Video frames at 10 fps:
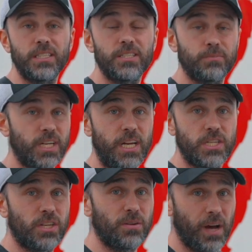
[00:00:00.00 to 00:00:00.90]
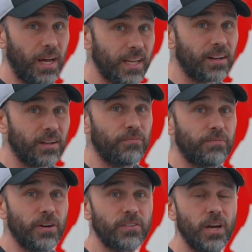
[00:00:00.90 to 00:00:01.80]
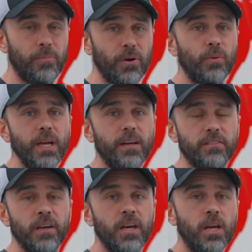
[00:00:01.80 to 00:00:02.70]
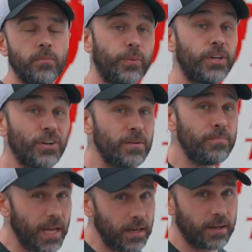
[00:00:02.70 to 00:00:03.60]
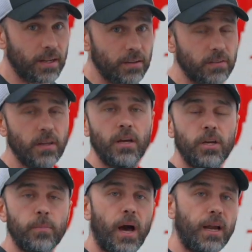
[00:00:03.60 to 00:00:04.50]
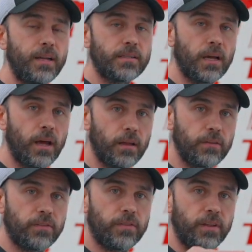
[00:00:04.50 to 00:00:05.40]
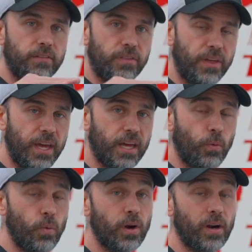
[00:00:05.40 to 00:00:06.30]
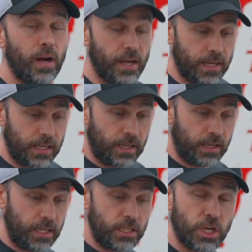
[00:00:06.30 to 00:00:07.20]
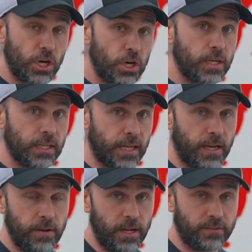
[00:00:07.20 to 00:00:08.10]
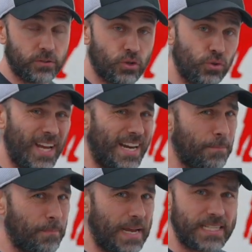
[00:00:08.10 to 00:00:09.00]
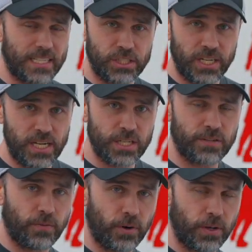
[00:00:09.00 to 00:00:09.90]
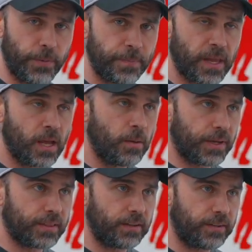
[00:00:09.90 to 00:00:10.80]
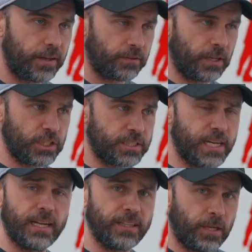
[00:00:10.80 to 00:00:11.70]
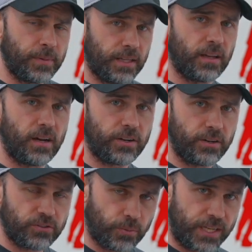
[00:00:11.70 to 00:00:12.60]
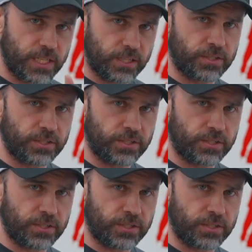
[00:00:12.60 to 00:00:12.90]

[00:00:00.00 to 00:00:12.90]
some changes in your body in the first couple of weeks. But when you're in maintenance, your body does this thing where internally it's creating amazing changes for you, but they just take a little bit longer to reach the